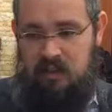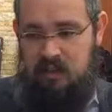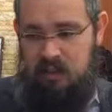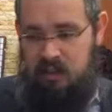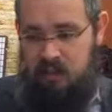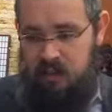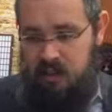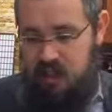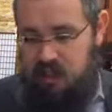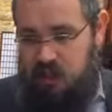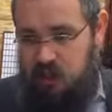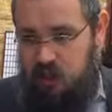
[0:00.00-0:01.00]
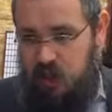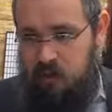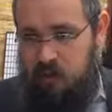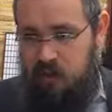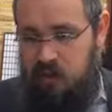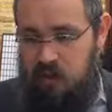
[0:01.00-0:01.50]
represents the
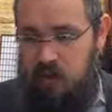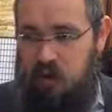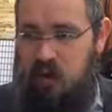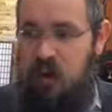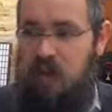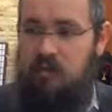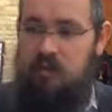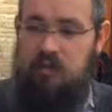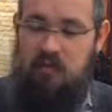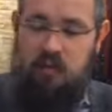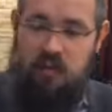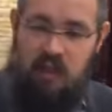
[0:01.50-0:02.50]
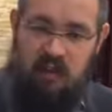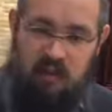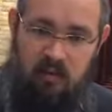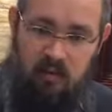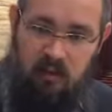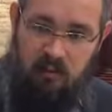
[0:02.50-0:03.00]
neshama, the soul. Mitzvahs represent
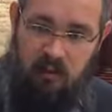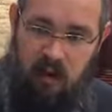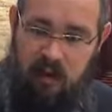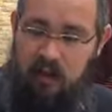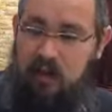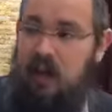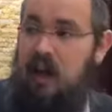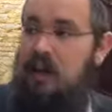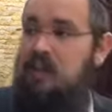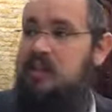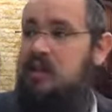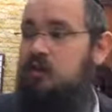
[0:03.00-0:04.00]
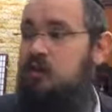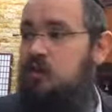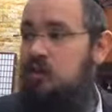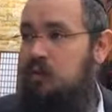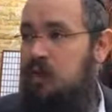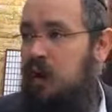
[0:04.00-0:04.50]
the body. And the same is true
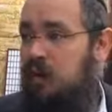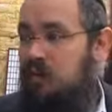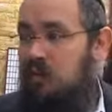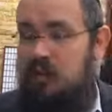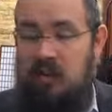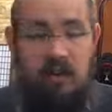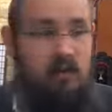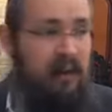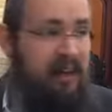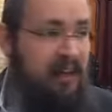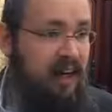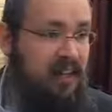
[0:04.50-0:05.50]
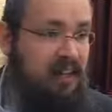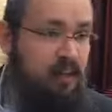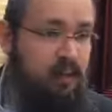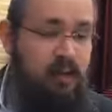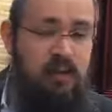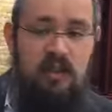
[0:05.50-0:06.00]
with regard to the impact it has on a
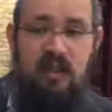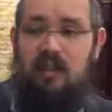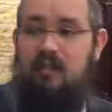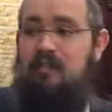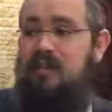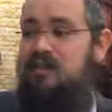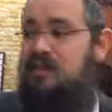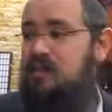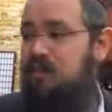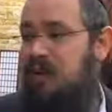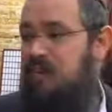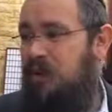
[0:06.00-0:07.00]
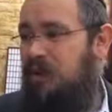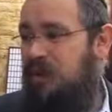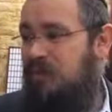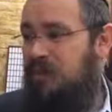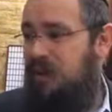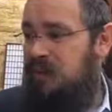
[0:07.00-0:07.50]
person, that mitzvahs primarily
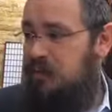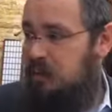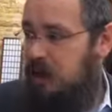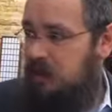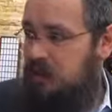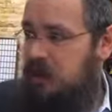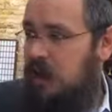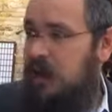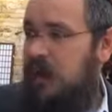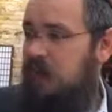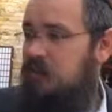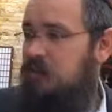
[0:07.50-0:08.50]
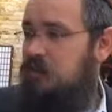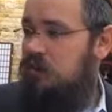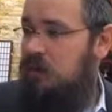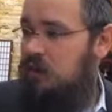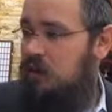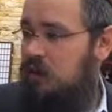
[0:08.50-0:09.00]
affect the body, and
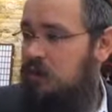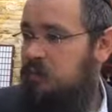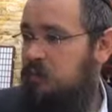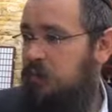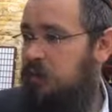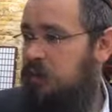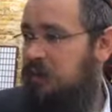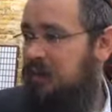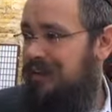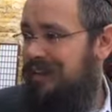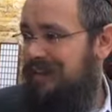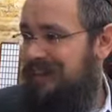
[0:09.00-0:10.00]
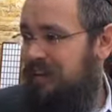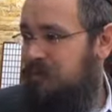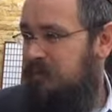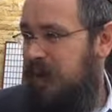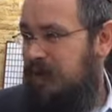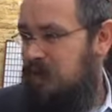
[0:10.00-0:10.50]
Torah primarily
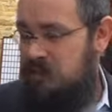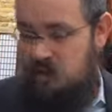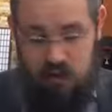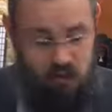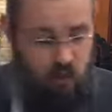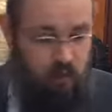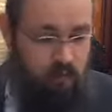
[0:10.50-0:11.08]
impacts the soul.